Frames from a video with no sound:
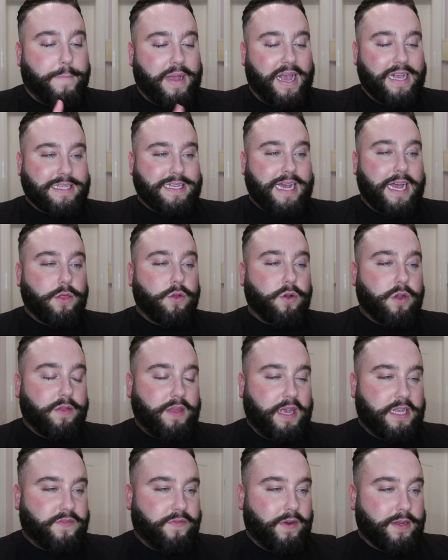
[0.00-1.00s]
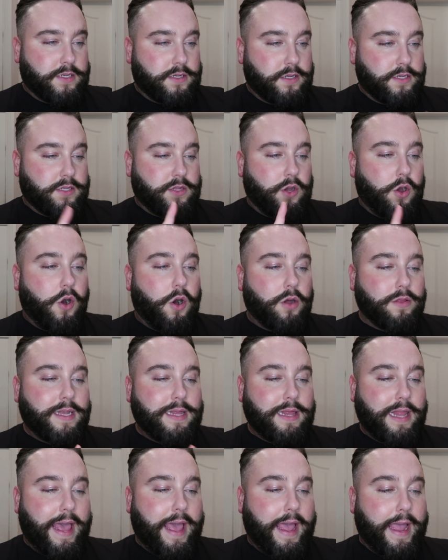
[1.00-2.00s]
It's like, look at these, for instance, the
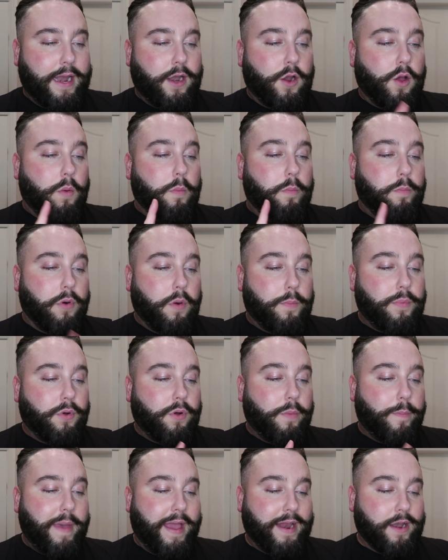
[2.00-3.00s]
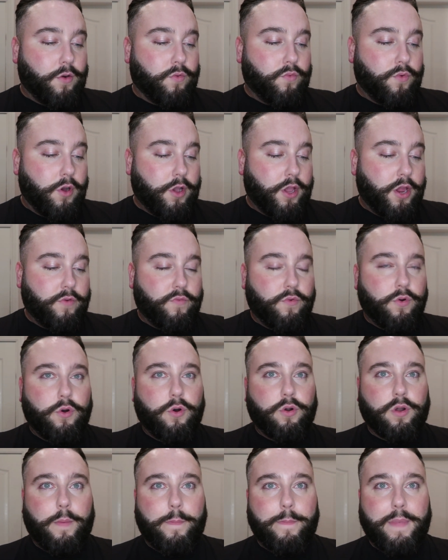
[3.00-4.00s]
Holly Lane Bubble Mint Rocky
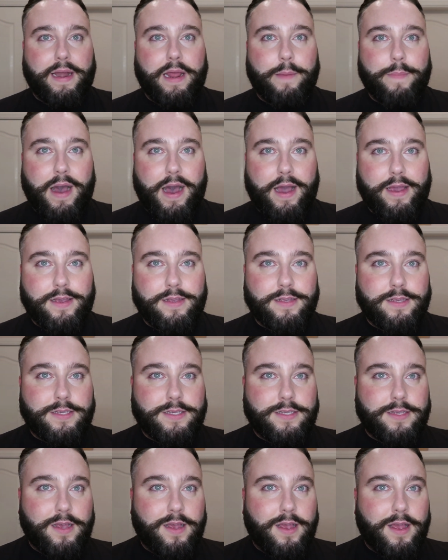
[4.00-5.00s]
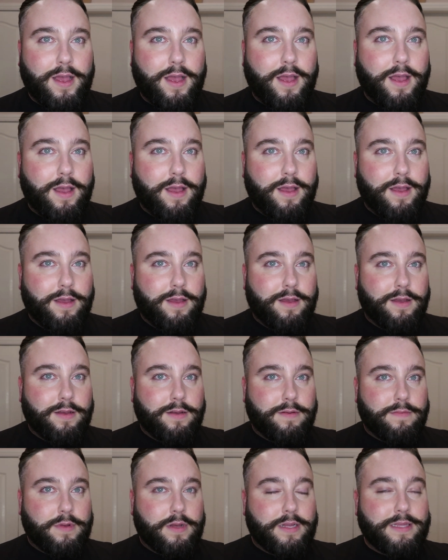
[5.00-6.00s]
Road Mini Bites.
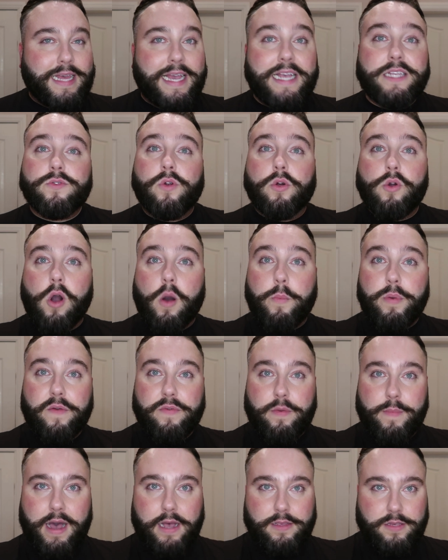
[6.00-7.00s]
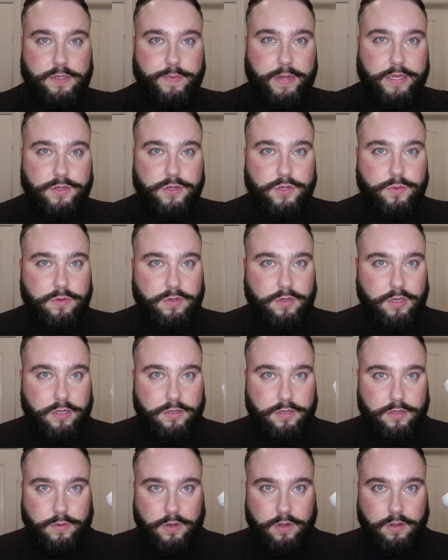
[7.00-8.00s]
These are a copy of the Marks and Spencer's ones,
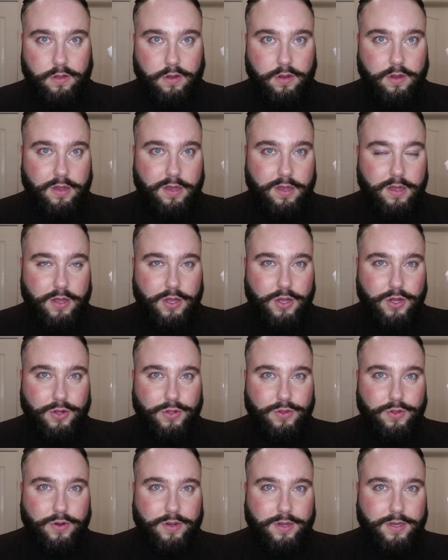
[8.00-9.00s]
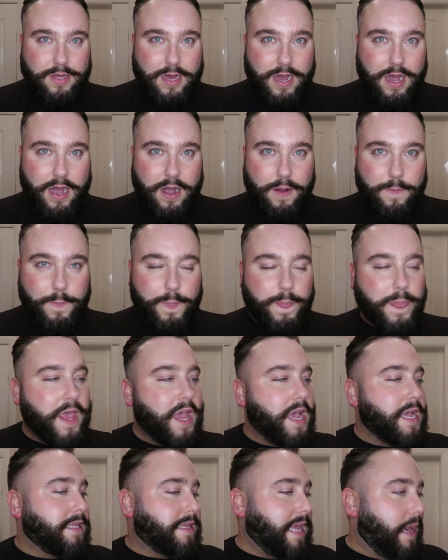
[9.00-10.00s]
these as well, look. Look at that.
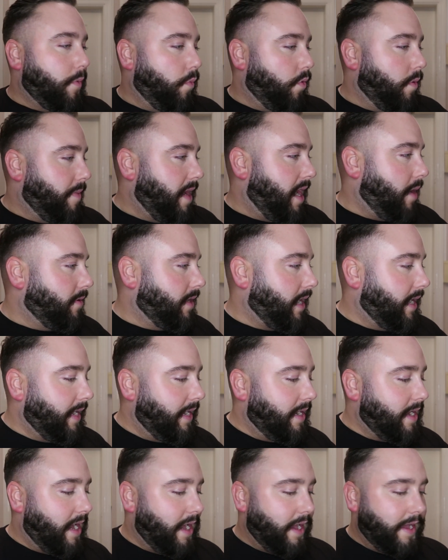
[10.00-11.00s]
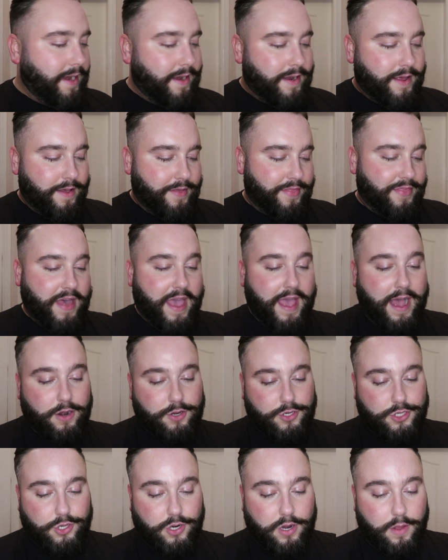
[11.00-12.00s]
They were one pound ninety-nine, and they are
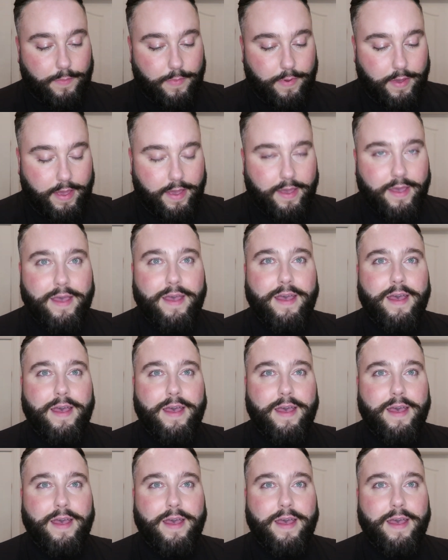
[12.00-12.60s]
just going to be